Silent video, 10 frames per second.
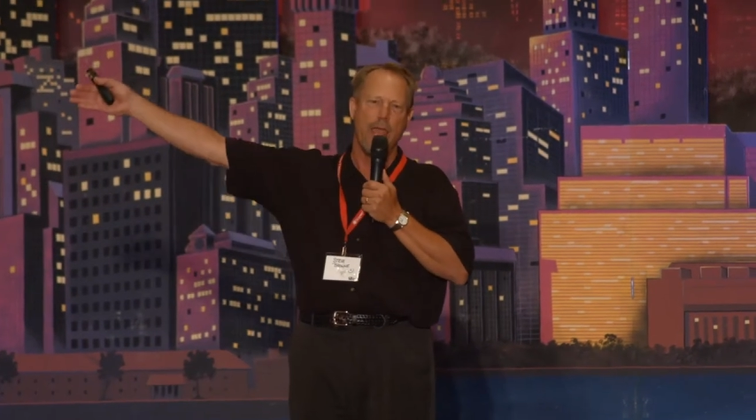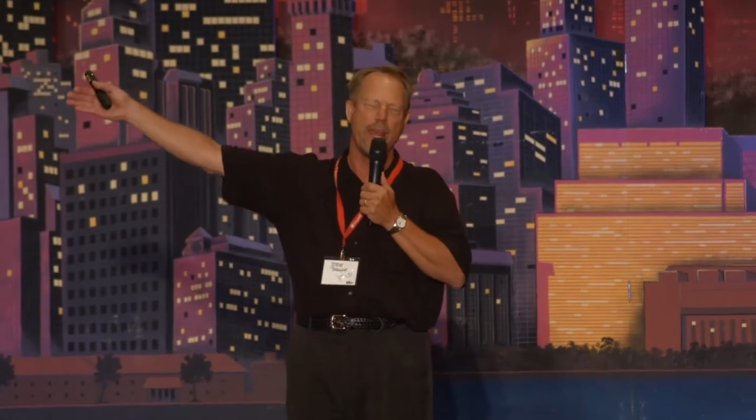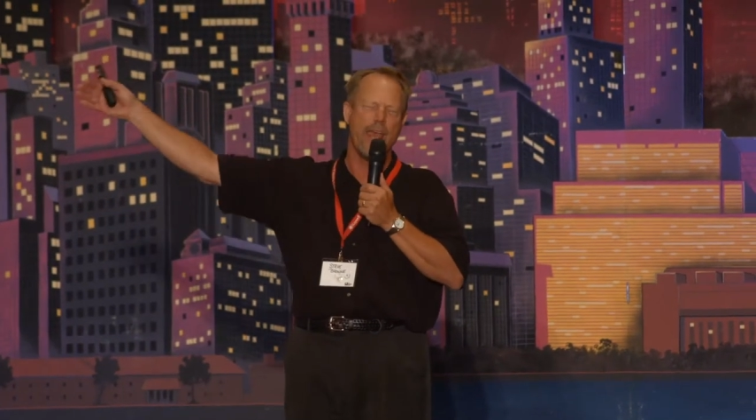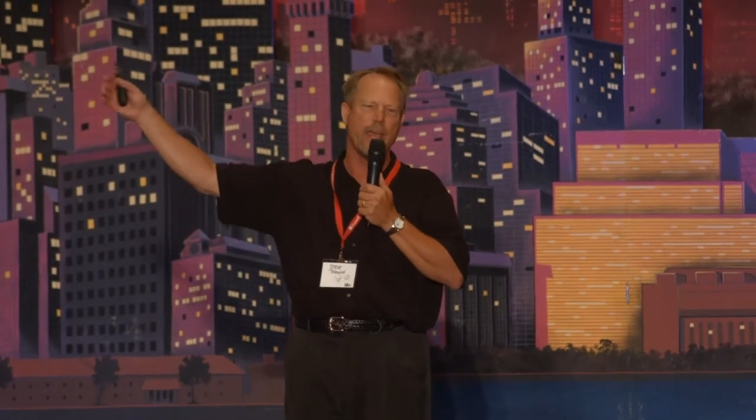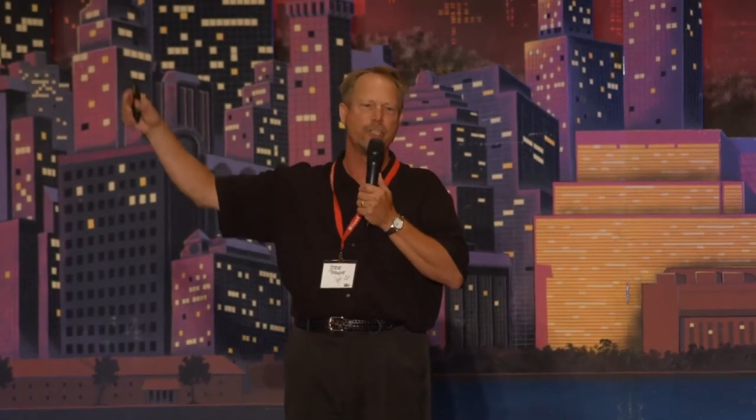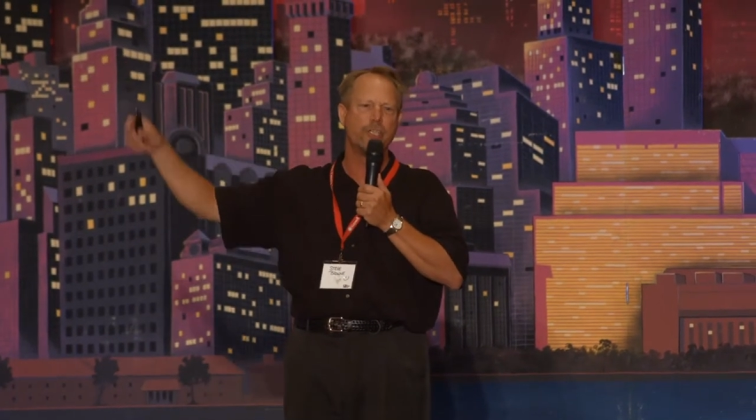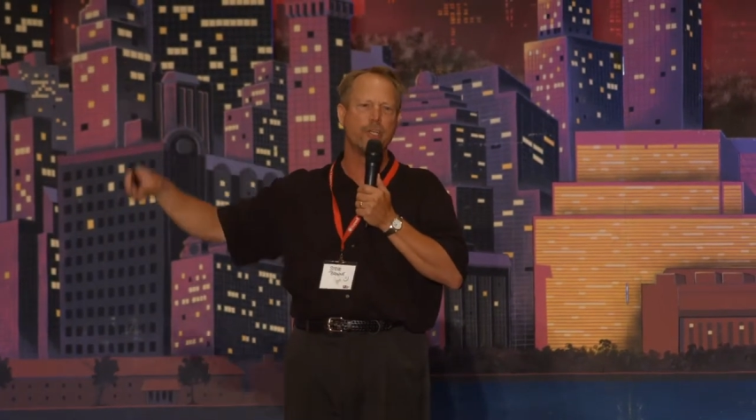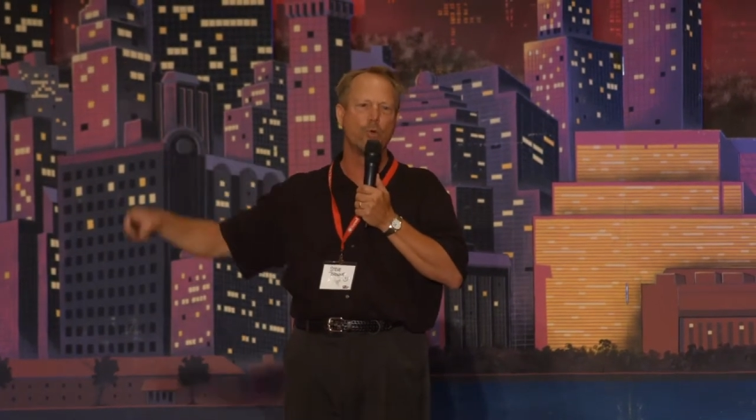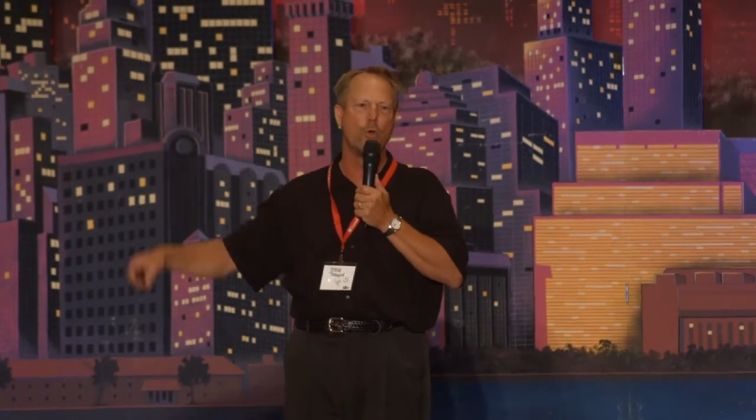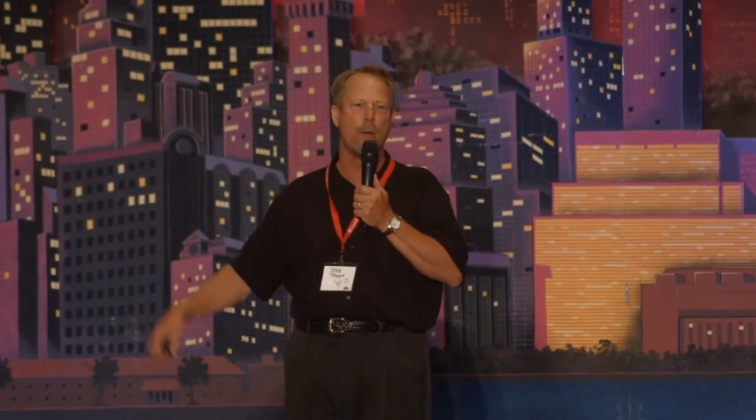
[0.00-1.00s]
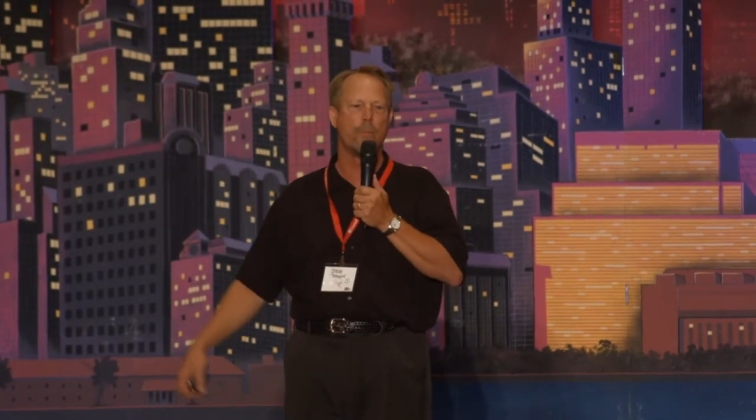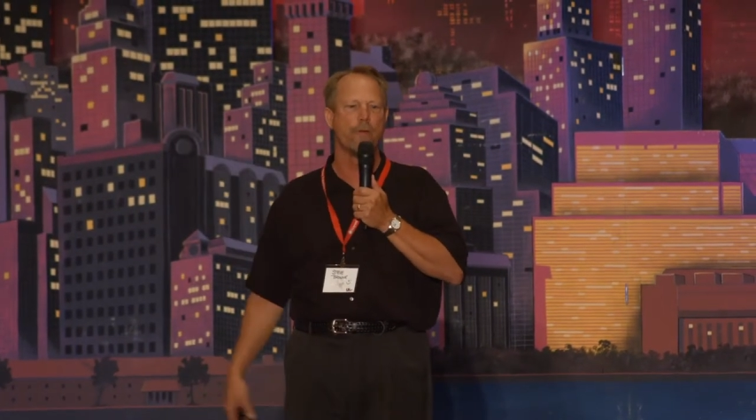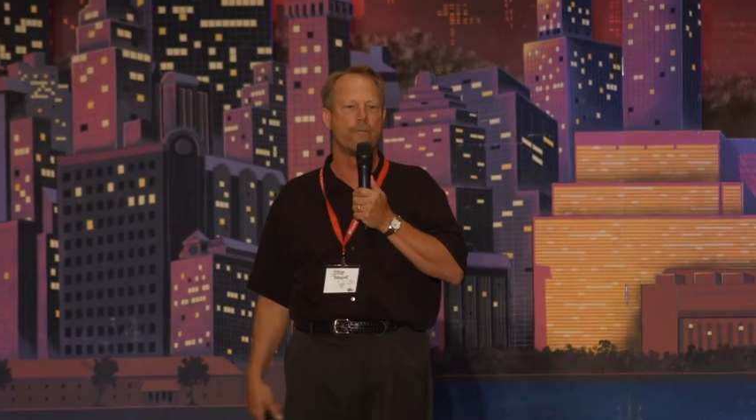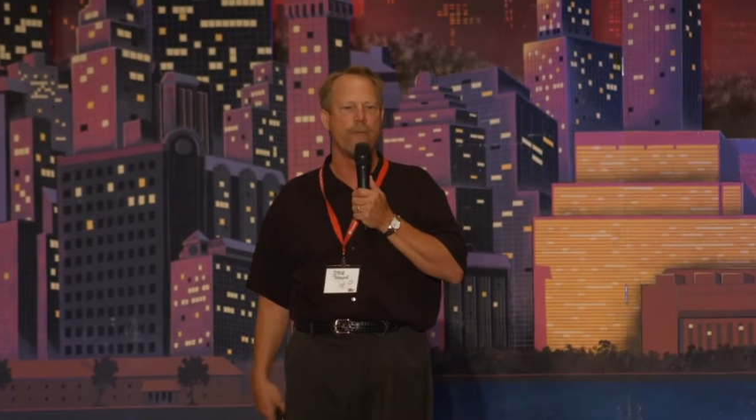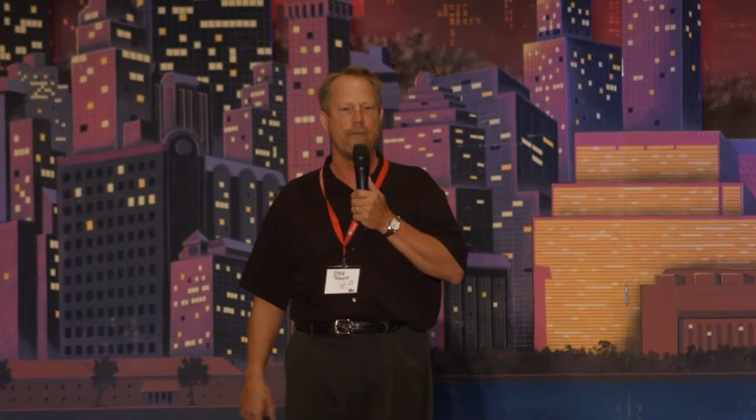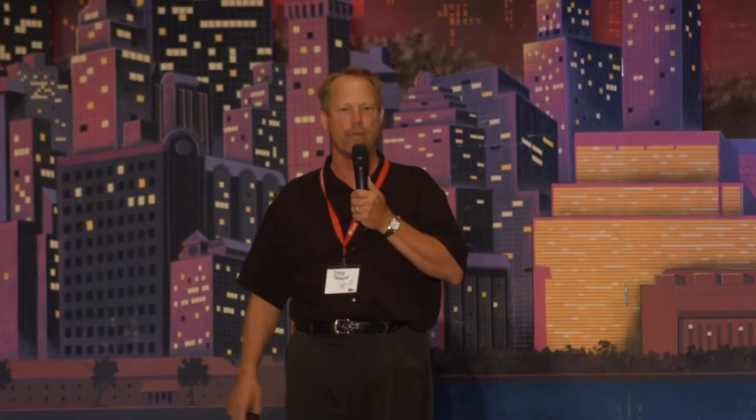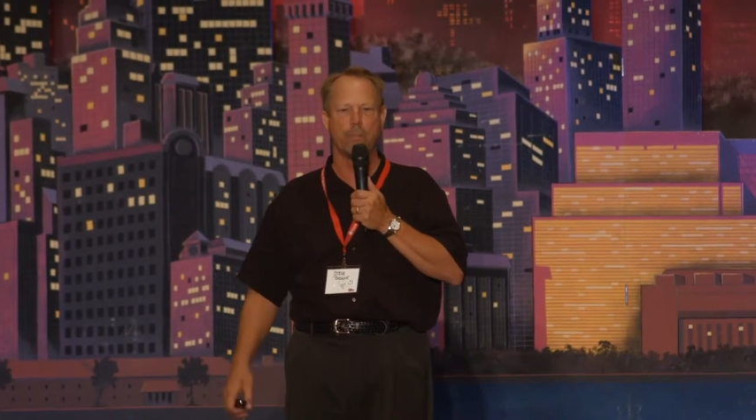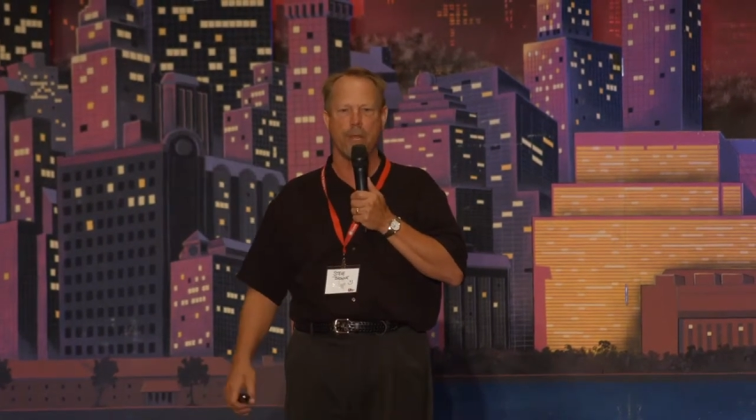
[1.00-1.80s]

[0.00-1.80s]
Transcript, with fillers: And as she grew up, her favorite